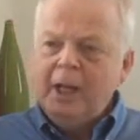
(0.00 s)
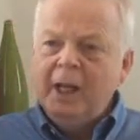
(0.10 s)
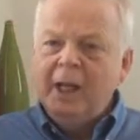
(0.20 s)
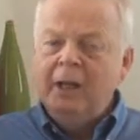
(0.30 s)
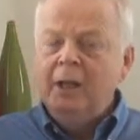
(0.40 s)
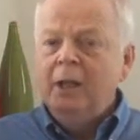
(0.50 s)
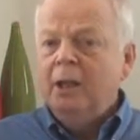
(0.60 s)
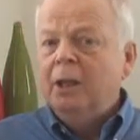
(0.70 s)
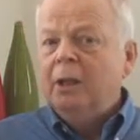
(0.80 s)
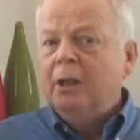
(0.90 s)
And
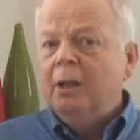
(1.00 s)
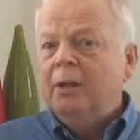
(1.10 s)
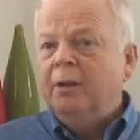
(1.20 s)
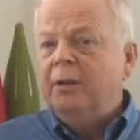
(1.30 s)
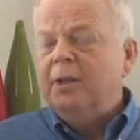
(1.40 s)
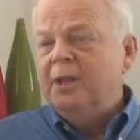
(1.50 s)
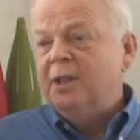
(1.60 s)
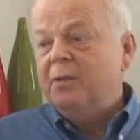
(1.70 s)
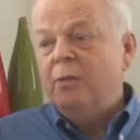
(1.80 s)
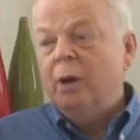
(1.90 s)
this
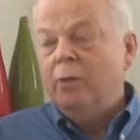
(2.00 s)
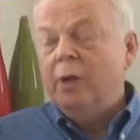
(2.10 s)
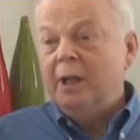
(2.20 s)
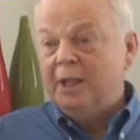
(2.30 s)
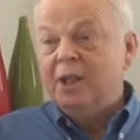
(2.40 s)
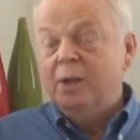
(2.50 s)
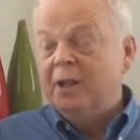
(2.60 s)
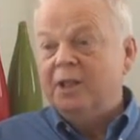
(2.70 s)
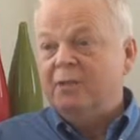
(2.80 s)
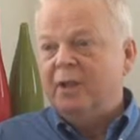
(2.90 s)
is a really
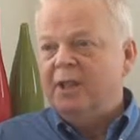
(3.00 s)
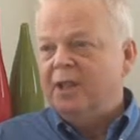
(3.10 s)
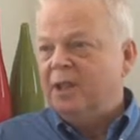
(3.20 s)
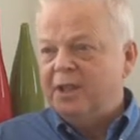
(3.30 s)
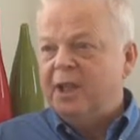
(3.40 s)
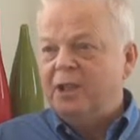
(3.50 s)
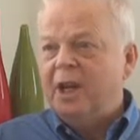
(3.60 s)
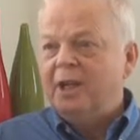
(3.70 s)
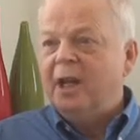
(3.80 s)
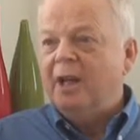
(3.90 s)
serious offence under Section
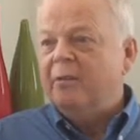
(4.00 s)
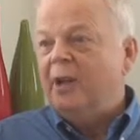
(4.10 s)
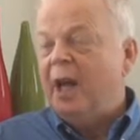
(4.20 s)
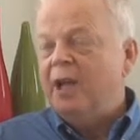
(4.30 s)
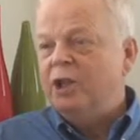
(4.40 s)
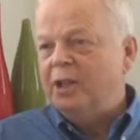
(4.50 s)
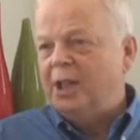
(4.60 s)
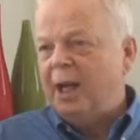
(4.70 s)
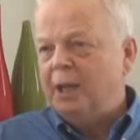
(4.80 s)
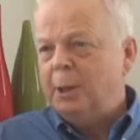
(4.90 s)
88 of the
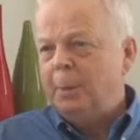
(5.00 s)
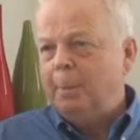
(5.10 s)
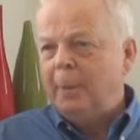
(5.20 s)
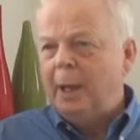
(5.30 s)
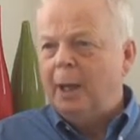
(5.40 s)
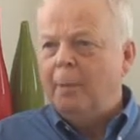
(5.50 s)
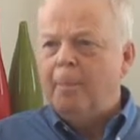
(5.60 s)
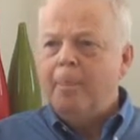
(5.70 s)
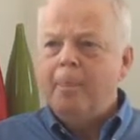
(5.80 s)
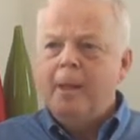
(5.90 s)
Agents Act.
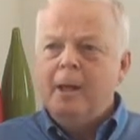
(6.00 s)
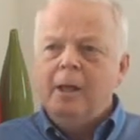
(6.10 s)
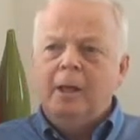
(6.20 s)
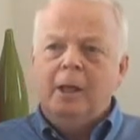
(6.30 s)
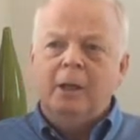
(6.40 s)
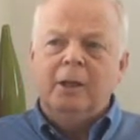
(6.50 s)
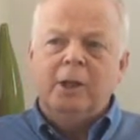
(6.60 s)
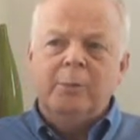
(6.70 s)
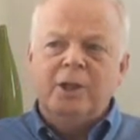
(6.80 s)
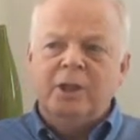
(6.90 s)
And the
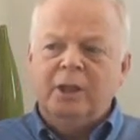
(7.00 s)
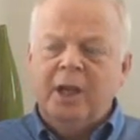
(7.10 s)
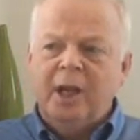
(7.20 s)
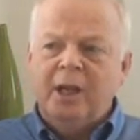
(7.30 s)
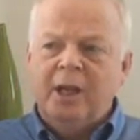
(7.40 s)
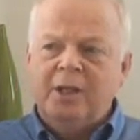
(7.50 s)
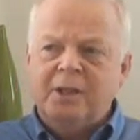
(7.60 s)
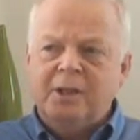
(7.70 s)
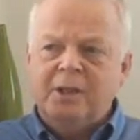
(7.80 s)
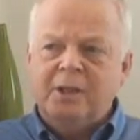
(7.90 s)
Commissioner can
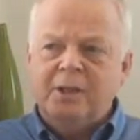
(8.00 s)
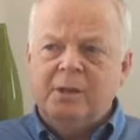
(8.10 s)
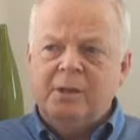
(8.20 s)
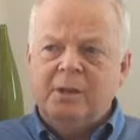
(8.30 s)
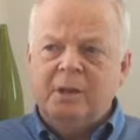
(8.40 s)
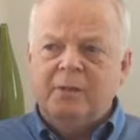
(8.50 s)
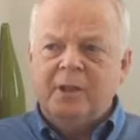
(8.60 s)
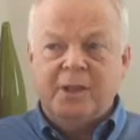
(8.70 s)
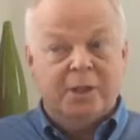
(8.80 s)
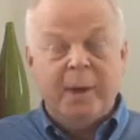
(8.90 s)
ask us, if
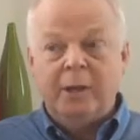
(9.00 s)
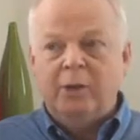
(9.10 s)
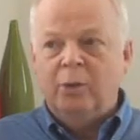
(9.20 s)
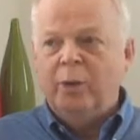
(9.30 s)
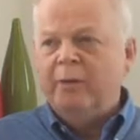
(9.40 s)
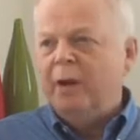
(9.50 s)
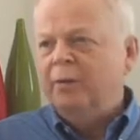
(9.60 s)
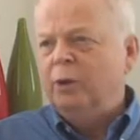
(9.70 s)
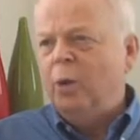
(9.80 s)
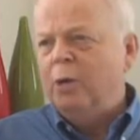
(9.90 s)
they suspect that we've
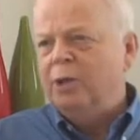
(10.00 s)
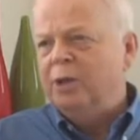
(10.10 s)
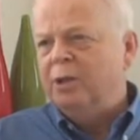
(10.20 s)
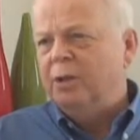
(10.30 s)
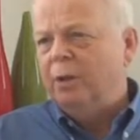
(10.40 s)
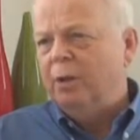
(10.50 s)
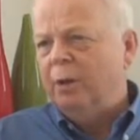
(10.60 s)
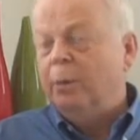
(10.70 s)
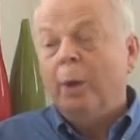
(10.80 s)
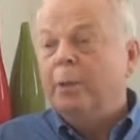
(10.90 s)
overquoted on
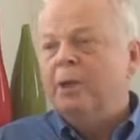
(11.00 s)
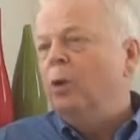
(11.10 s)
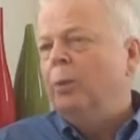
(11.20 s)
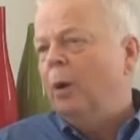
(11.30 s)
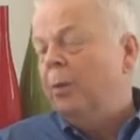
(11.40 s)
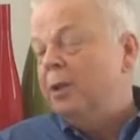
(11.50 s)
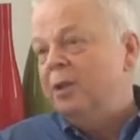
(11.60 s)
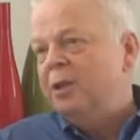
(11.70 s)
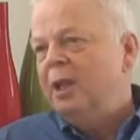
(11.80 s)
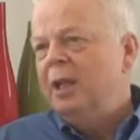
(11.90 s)
a property or
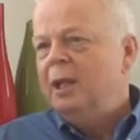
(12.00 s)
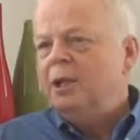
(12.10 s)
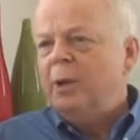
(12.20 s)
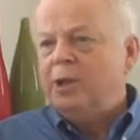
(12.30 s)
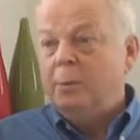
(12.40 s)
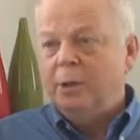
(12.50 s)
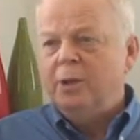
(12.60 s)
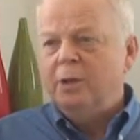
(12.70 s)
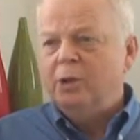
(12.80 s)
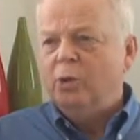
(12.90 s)
properties, to actually
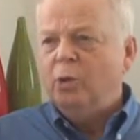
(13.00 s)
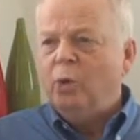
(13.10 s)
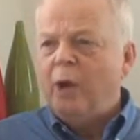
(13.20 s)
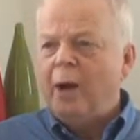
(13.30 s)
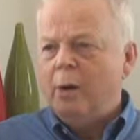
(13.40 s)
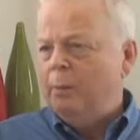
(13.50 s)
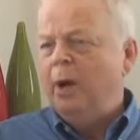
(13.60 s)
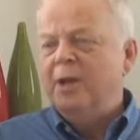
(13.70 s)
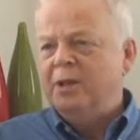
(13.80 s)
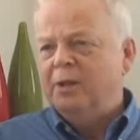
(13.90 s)
produce all our
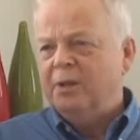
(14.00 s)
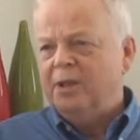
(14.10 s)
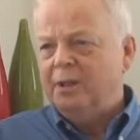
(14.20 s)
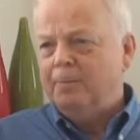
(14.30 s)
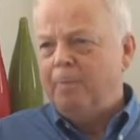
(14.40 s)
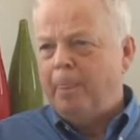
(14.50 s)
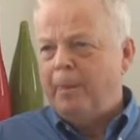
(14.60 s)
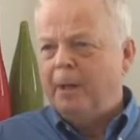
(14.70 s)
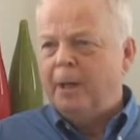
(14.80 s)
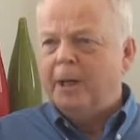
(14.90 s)
appraisals
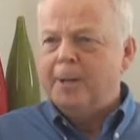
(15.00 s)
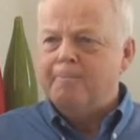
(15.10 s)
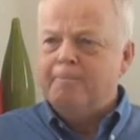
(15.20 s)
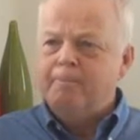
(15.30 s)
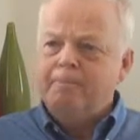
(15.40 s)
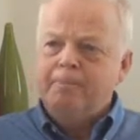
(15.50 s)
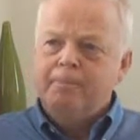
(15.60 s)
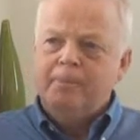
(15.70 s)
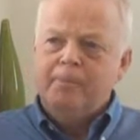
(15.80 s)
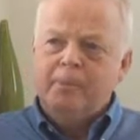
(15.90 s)

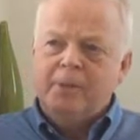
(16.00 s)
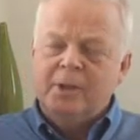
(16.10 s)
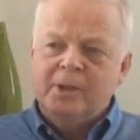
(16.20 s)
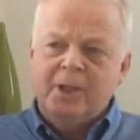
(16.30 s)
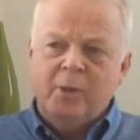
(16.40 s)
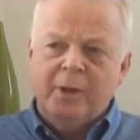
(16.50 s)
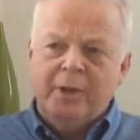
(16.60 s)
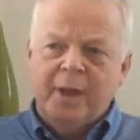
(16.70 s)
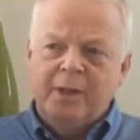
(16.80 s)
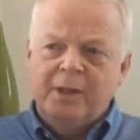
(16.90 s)
to see whether
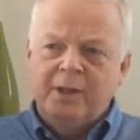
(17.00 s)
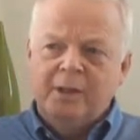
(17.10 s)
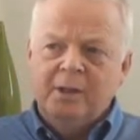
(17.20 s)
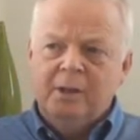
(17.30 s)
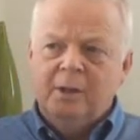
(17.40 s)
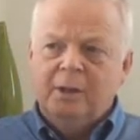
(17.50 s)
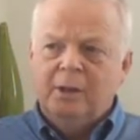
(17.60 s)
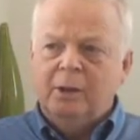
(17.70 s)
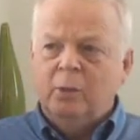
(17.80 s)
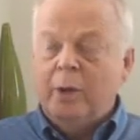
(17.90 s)
that's
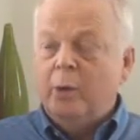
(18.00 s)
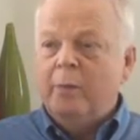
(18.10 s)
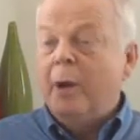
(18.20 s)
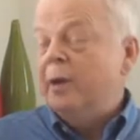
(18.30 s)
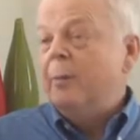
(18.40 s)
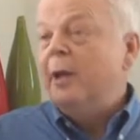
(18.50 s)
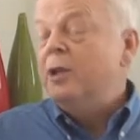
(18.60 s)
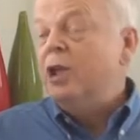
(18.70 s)
where we might have made